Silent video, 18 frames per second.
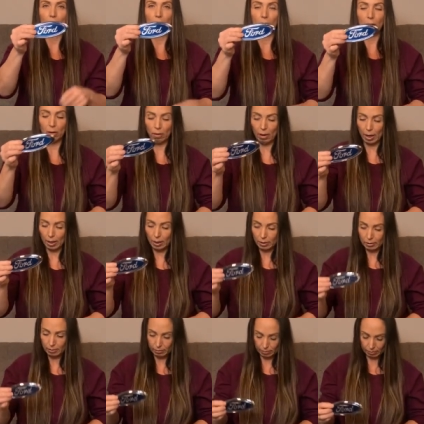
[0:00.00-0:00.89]
All right,
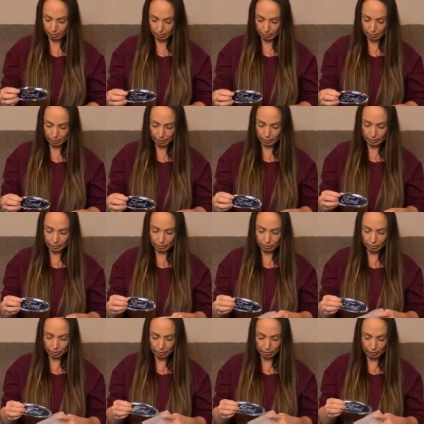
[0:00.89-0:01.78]
that's
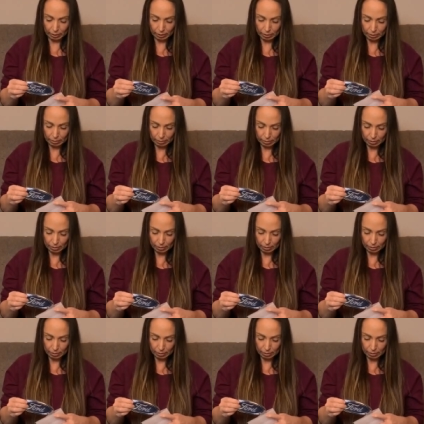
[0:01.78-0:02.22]
interesting.